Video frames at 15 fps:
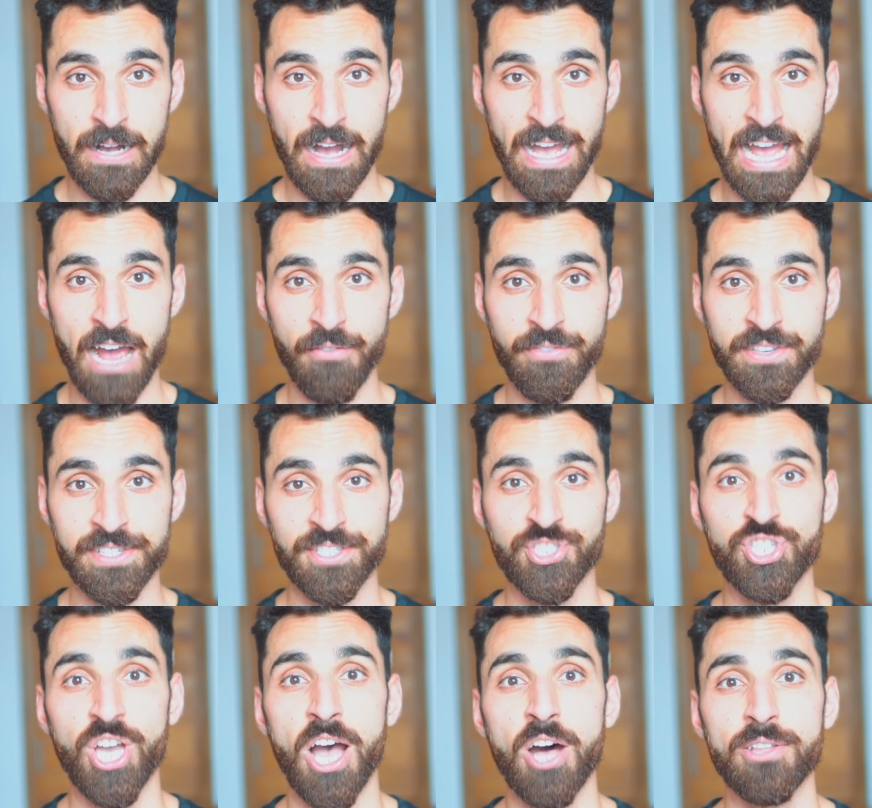I have this
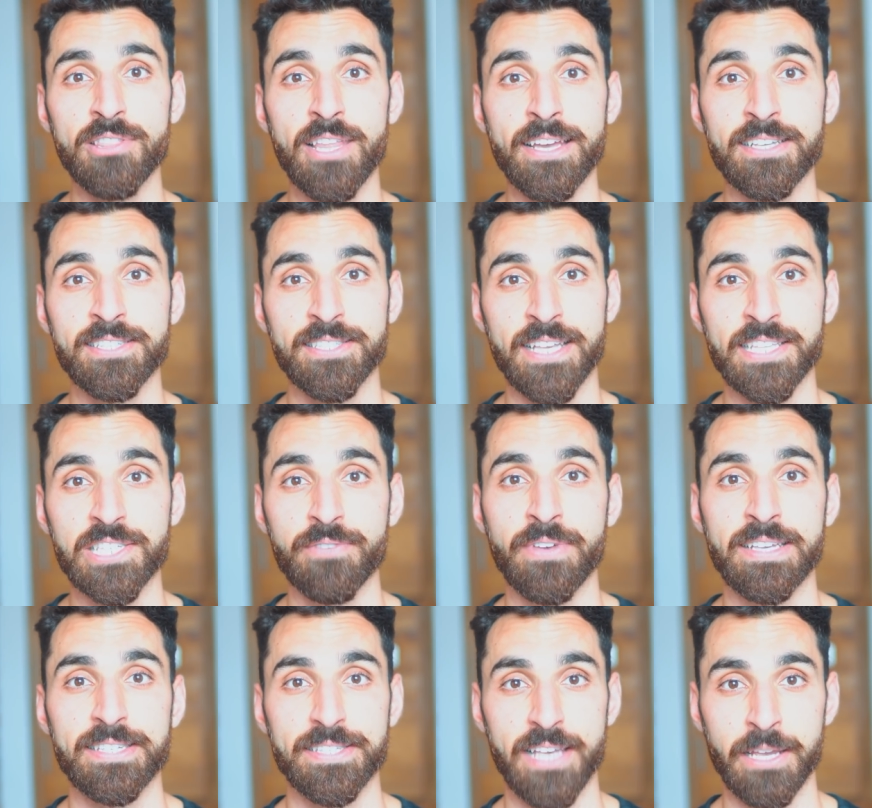childlike sense of
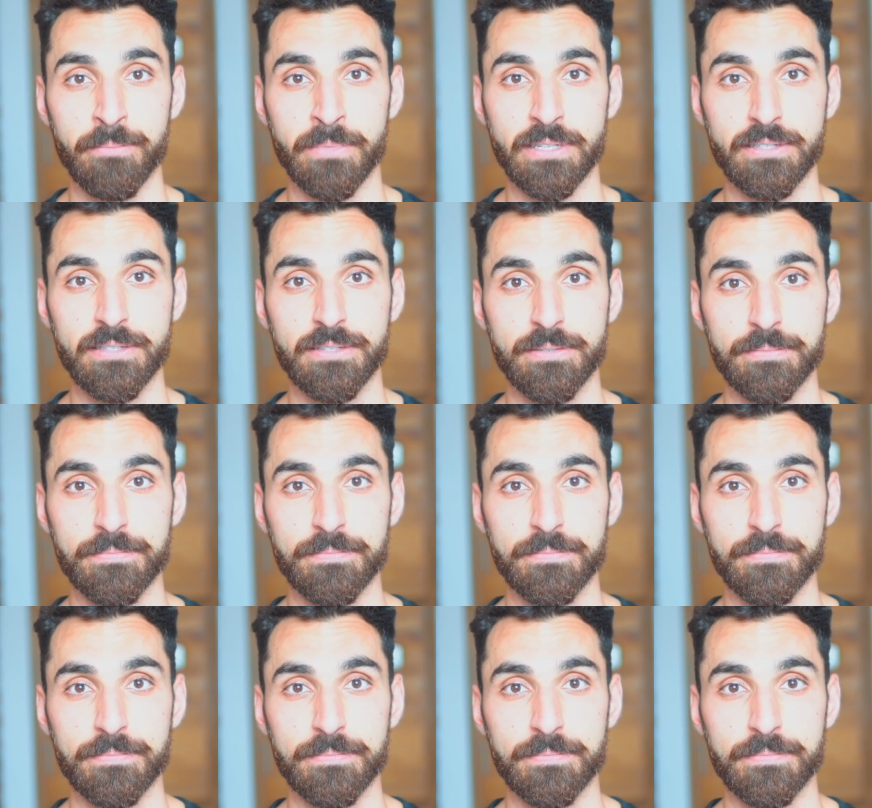excitement